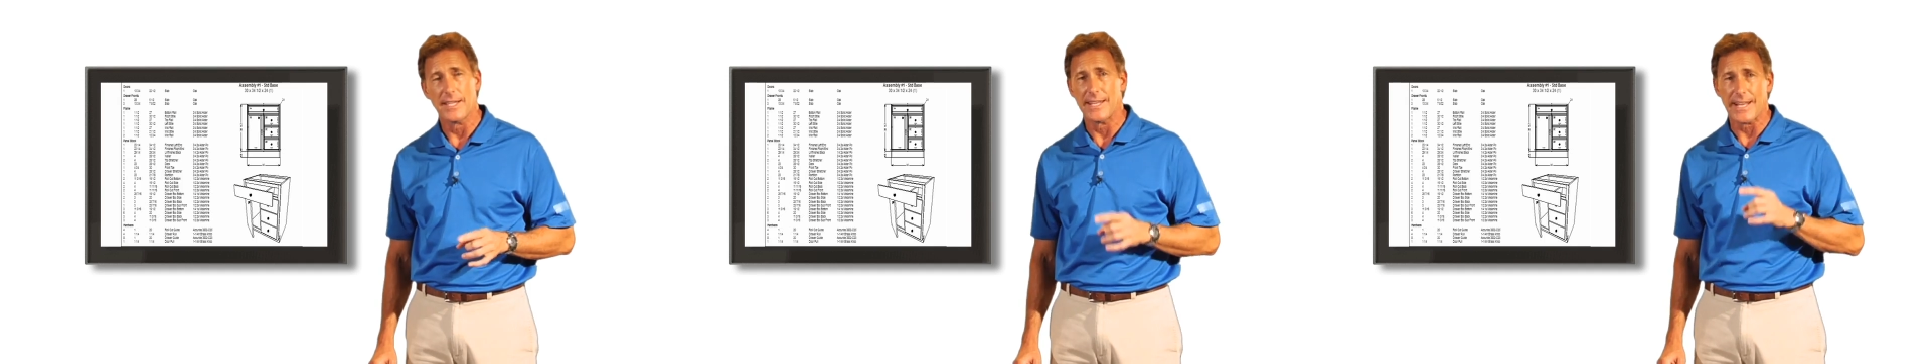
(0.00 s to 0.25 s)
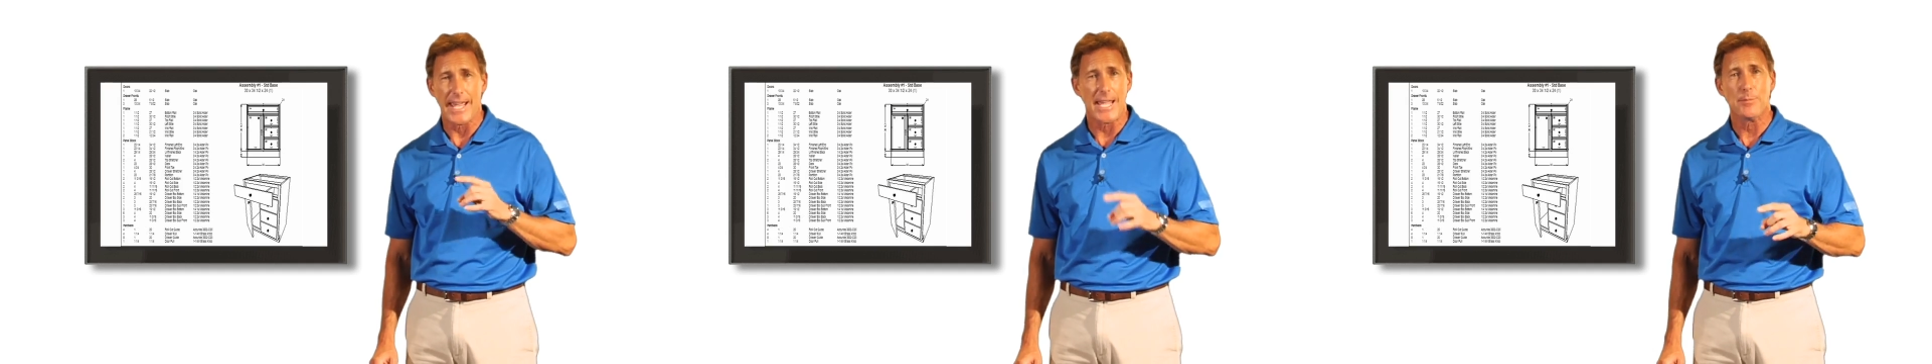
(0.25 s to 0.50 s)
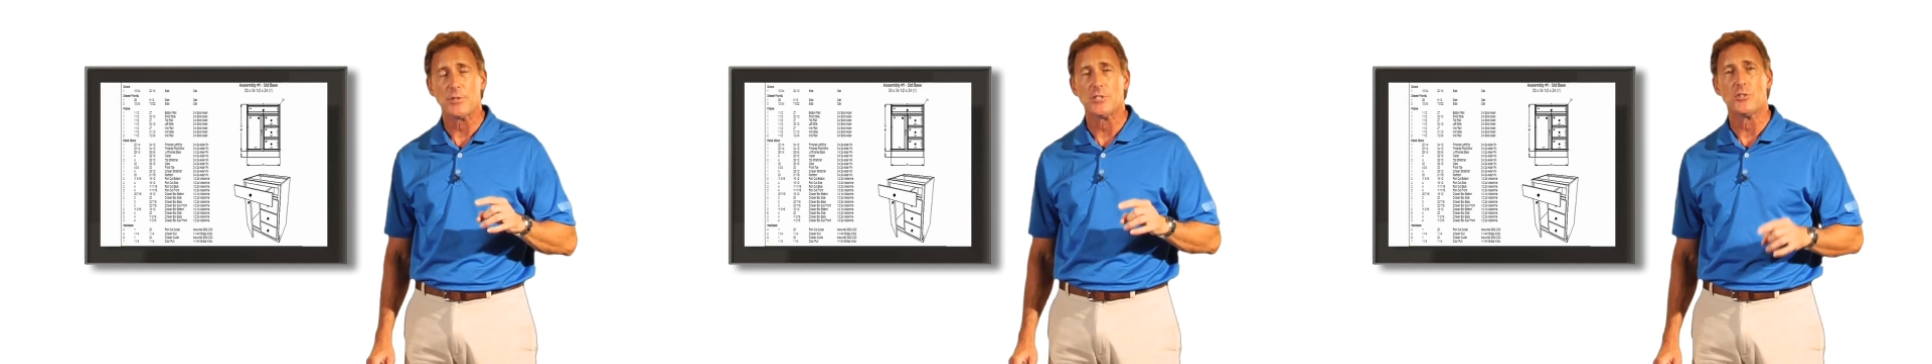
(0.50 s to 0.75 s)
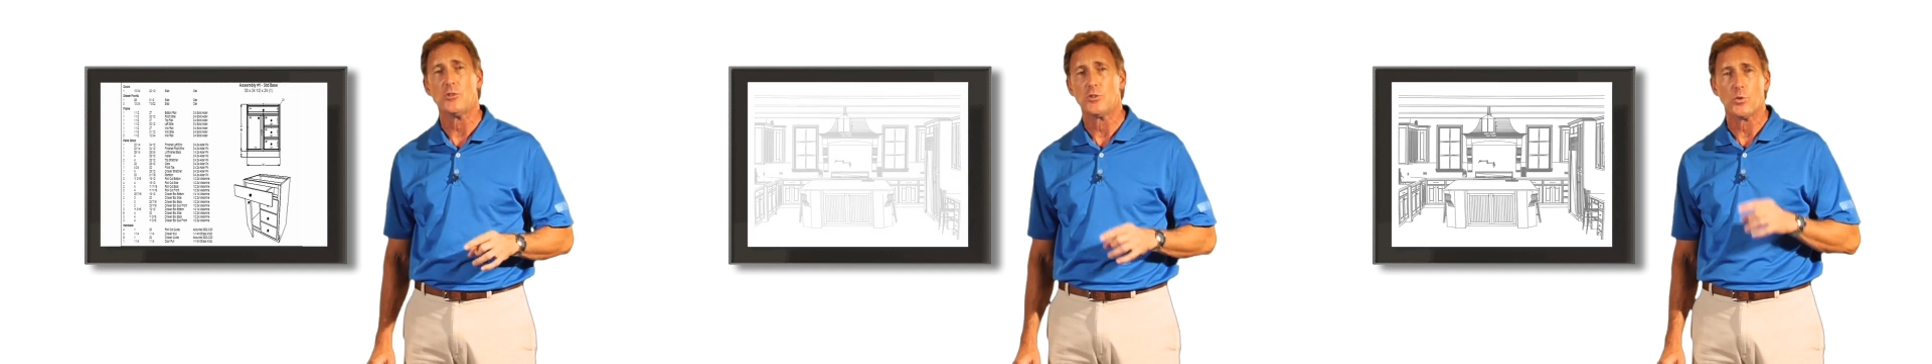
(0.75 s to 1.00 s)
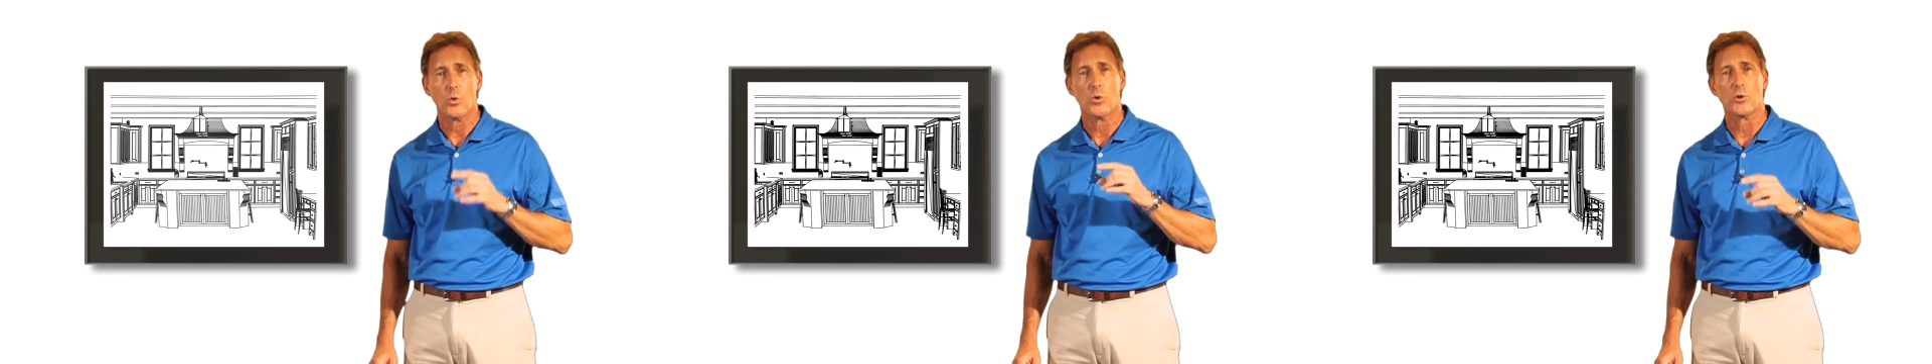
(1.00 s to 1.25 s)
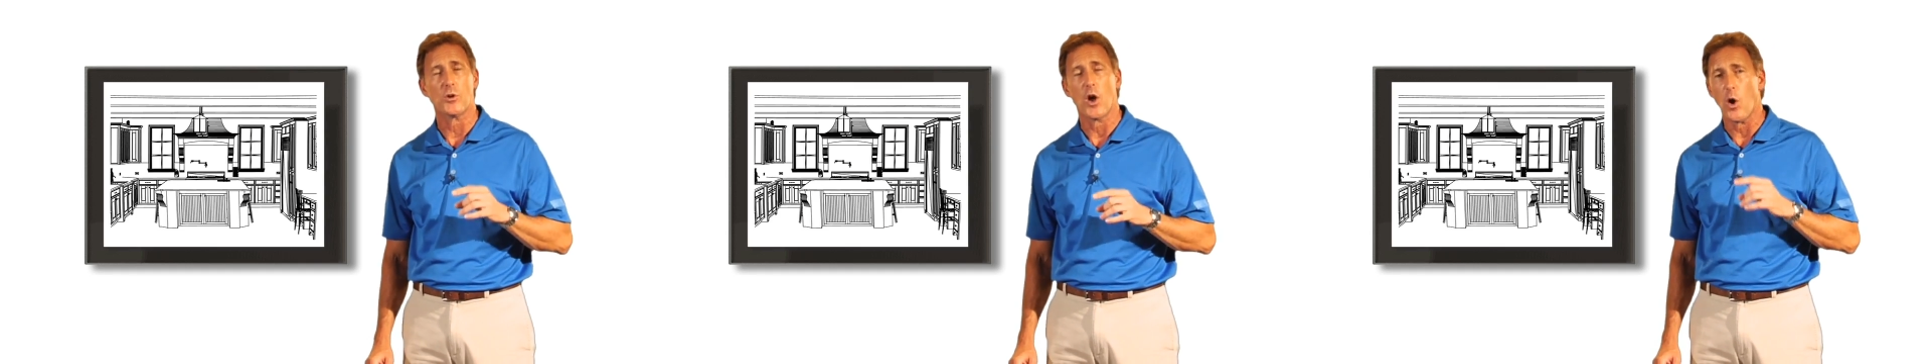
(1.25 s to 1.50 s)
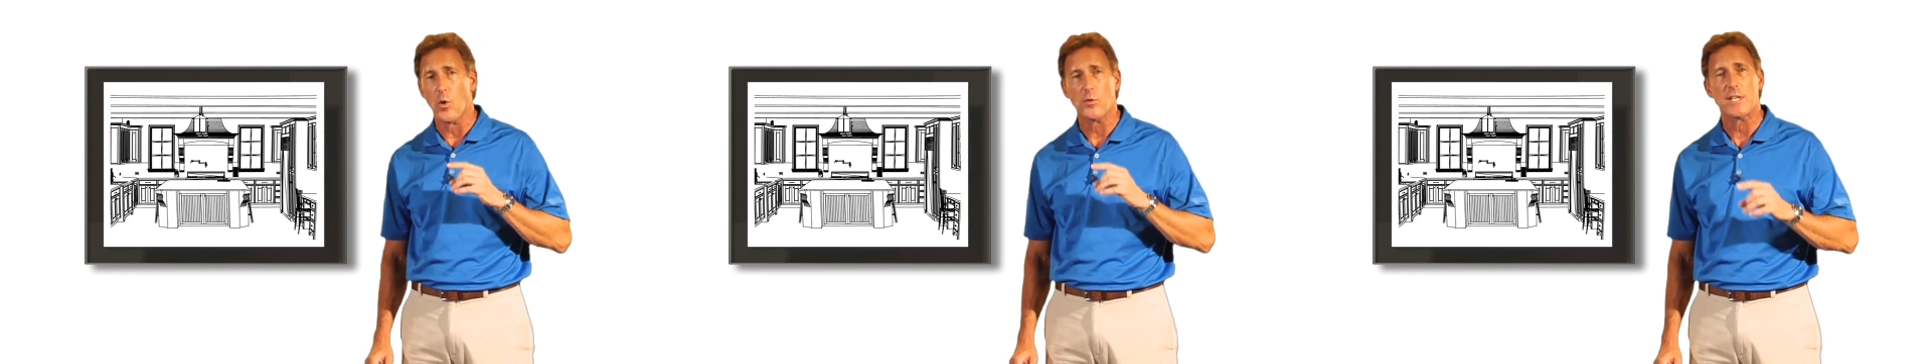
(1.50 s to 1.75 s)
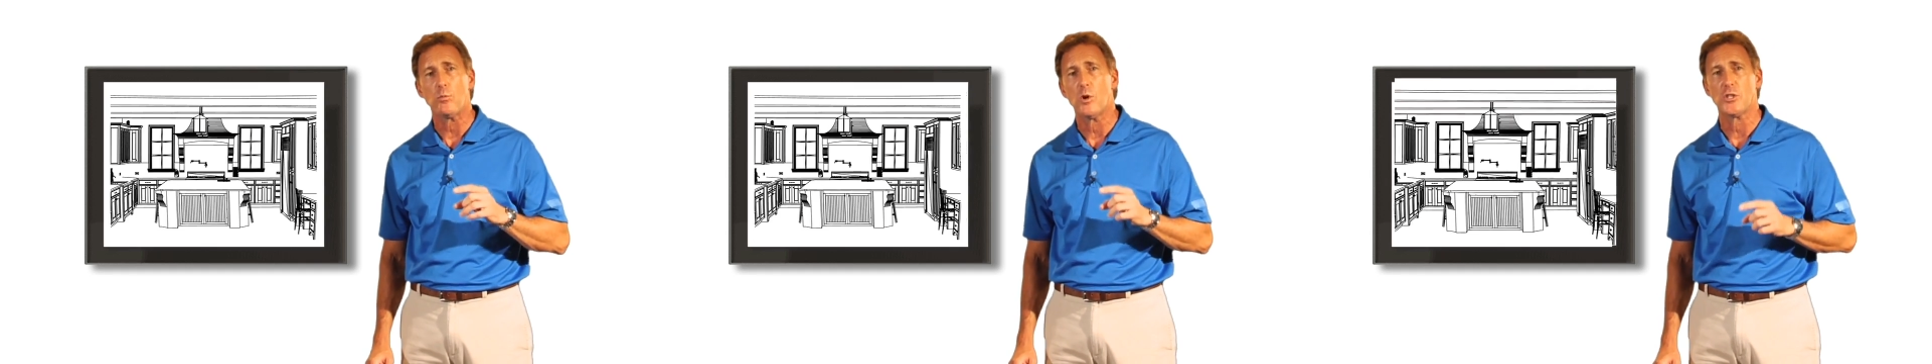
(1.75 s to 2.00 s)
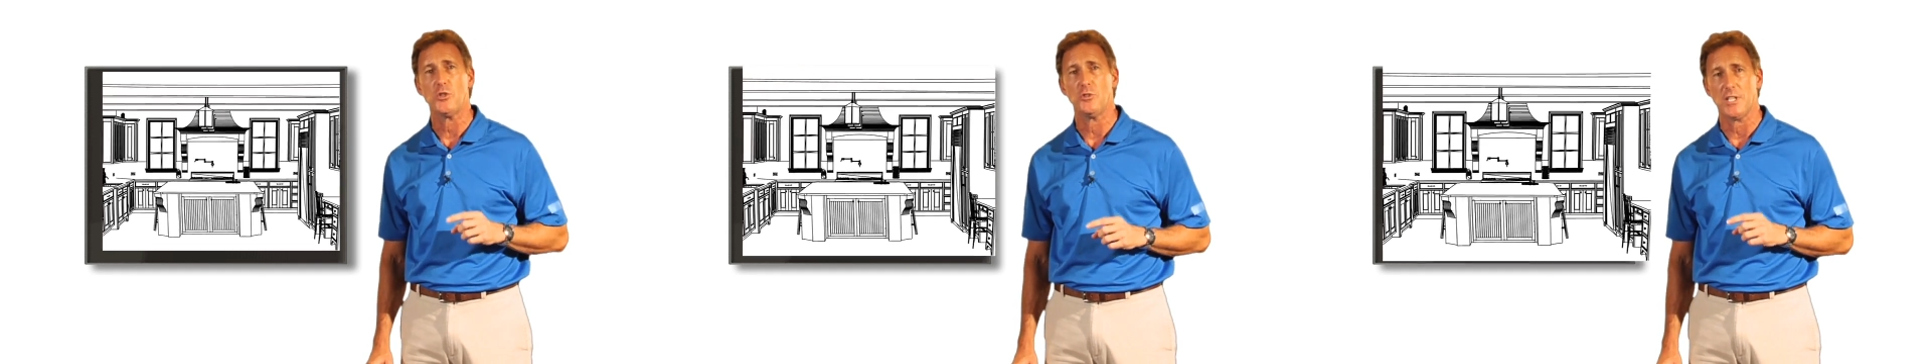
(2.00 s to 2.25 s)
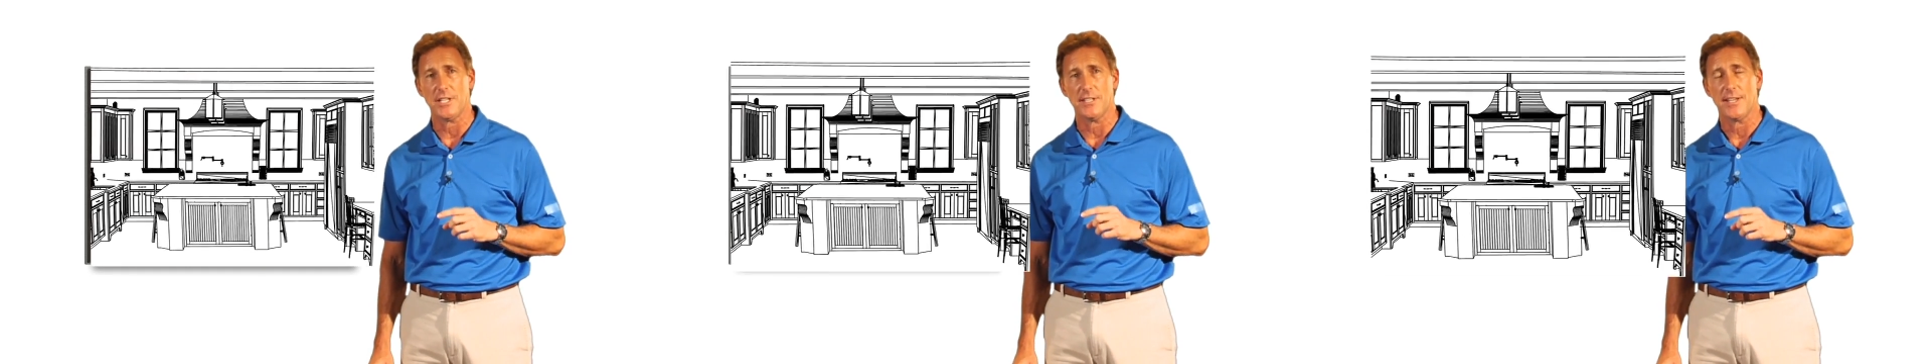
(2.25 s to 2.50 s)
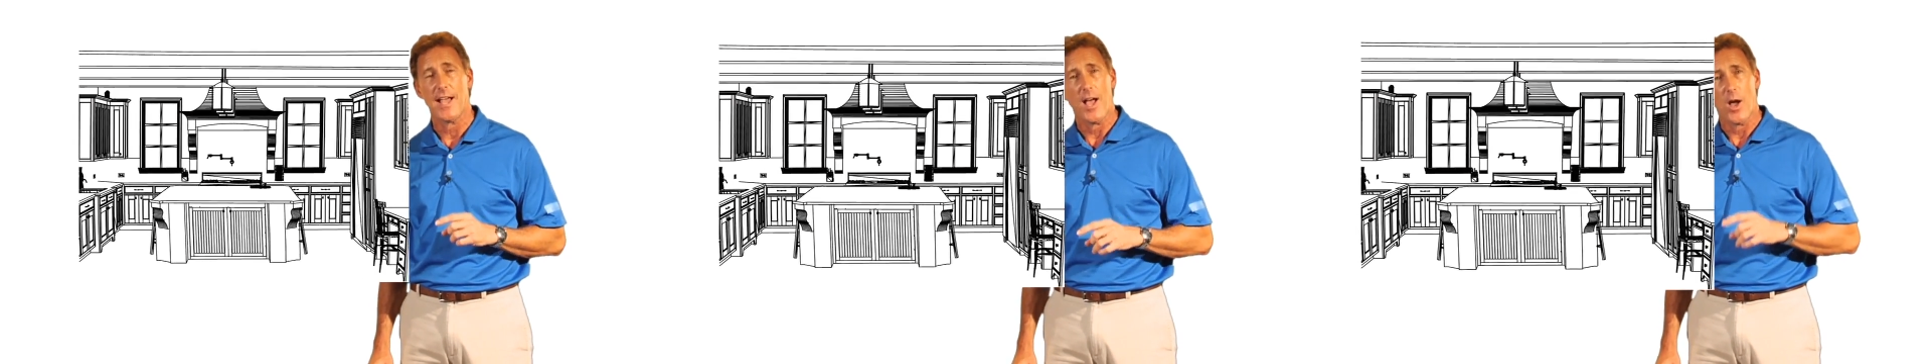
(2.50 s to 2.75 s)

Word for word: enabling you to order only what you need